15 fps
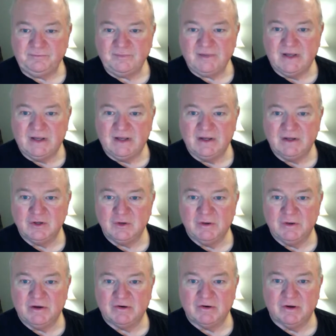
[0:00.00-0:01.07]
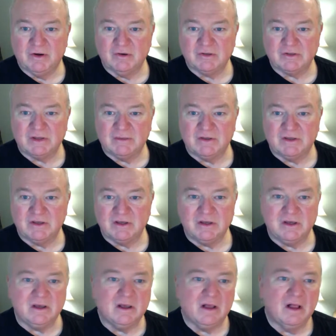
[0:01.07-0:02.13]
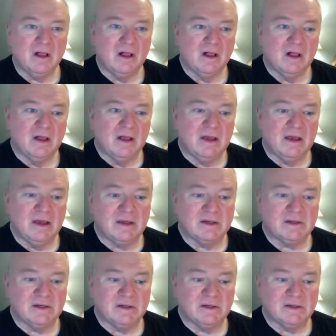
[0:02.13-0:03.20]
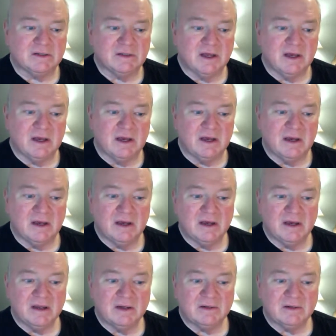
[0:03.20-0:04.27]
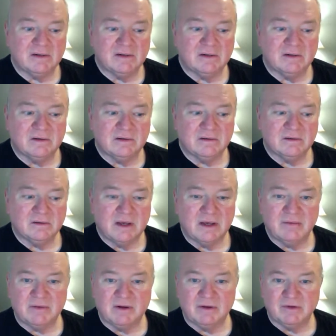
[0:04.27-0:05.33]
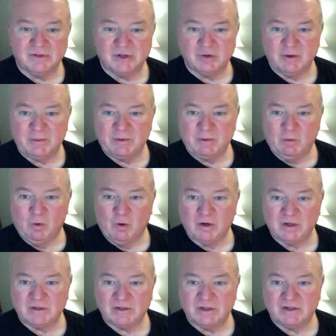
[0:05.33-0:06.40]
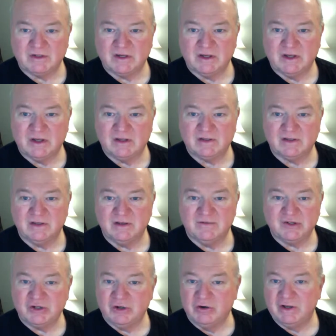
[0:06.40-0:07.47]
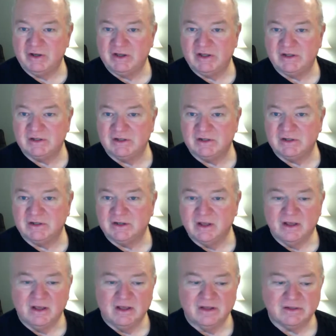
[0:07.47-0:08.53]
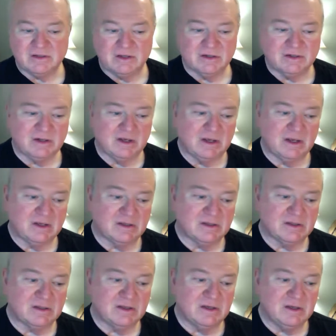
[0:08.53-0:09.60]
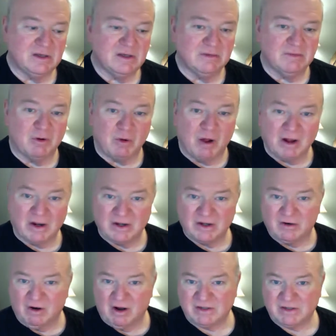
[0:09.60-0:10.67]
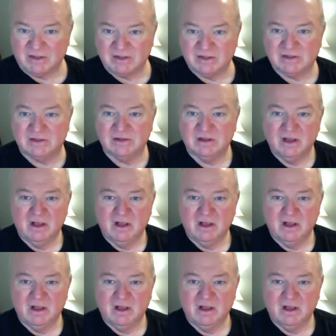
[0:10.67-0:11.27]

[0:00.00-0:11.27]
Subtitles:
you better know some of the incidents that came close to tripping war, such as the Fashoda incident, such as the Moroccan crisis,